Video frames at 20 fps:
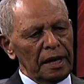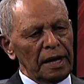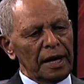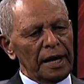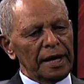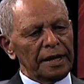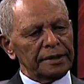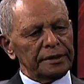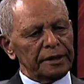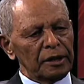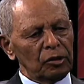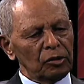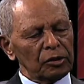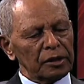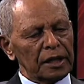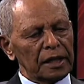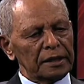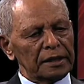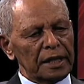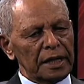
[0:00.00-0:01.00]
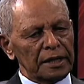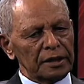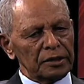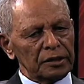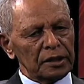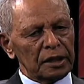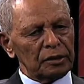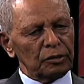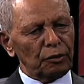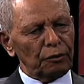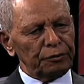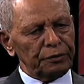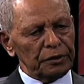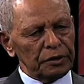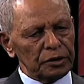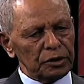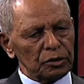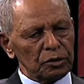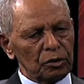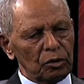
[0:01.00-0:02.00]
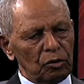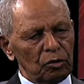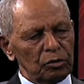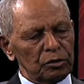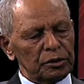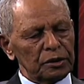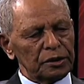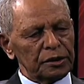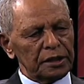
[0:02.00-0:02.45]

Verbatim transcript: and they organized an office called